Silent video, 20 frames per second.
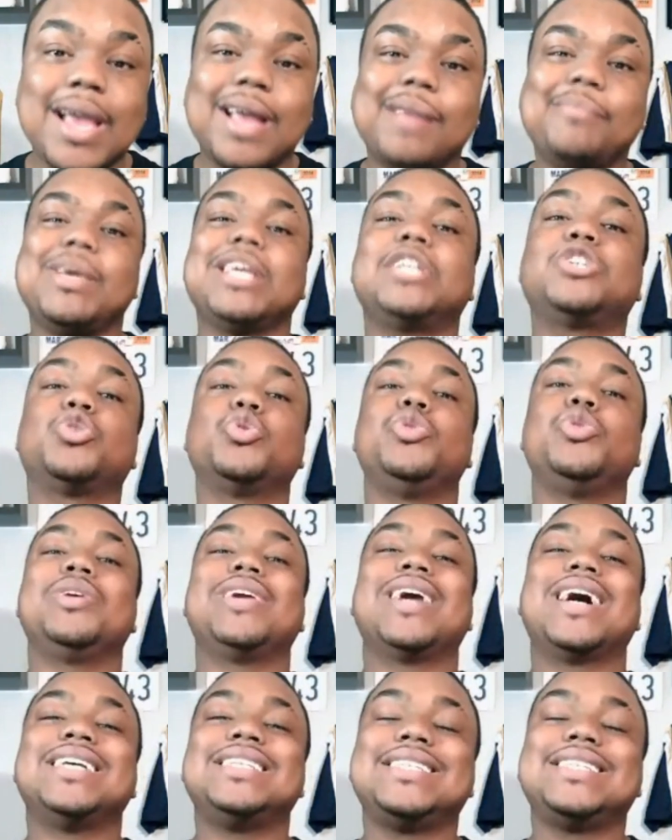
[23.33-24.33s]
Make sure you
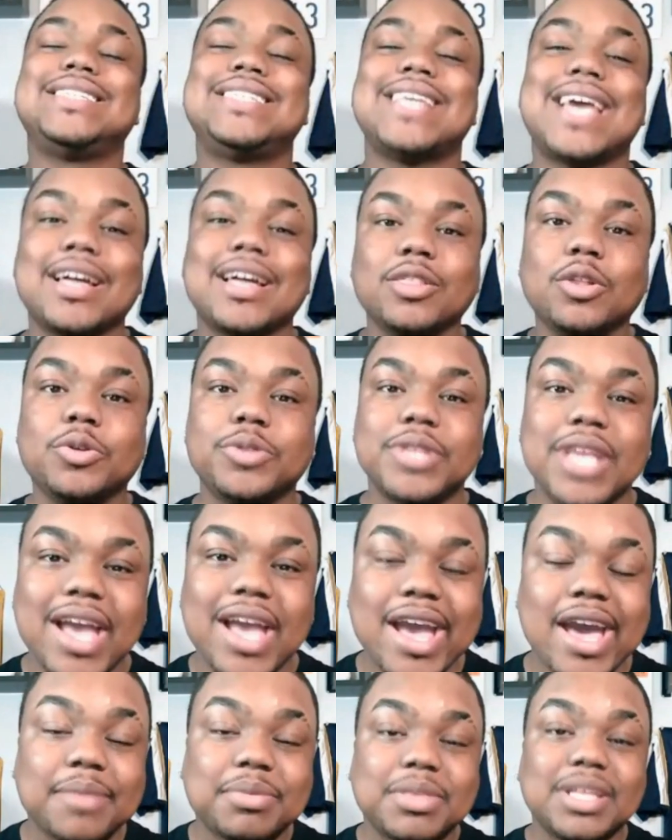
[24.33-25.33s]
guys download the
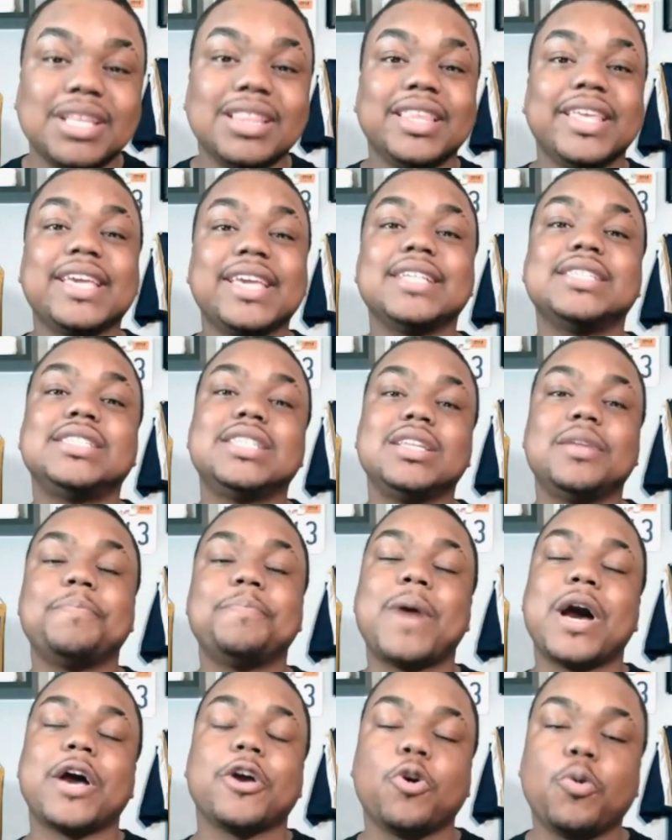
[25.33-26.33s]
app. The link is in the
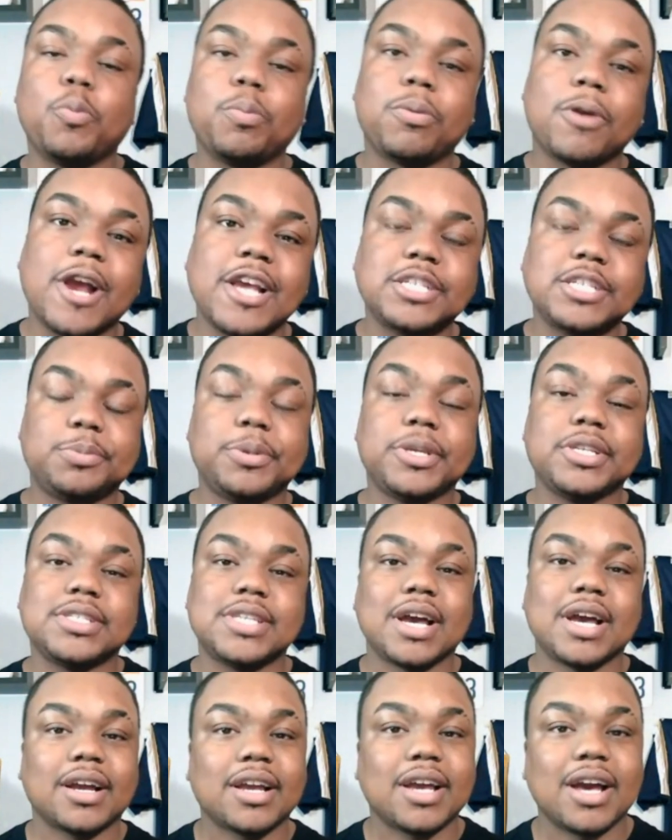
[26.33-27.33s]
bio,
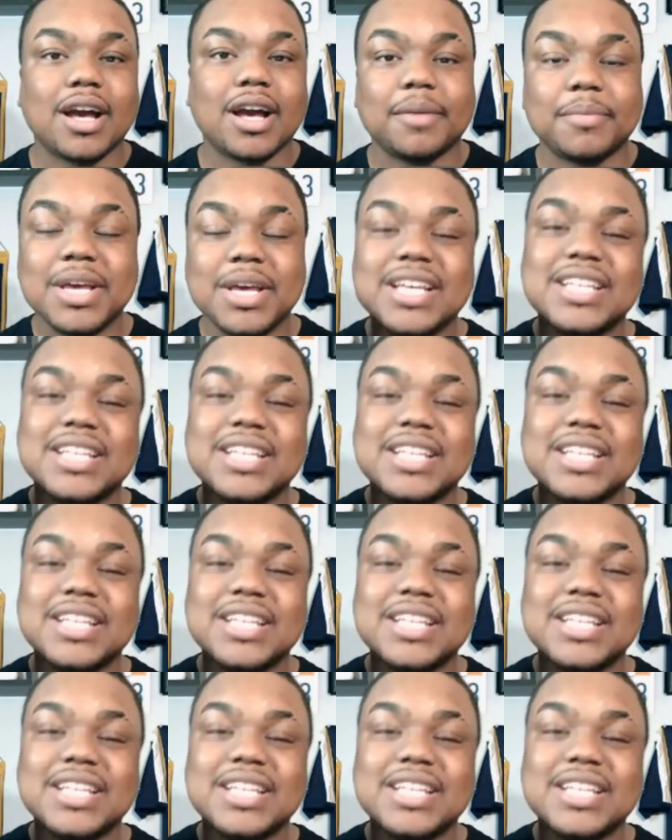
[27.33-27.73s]
prizepicks.com.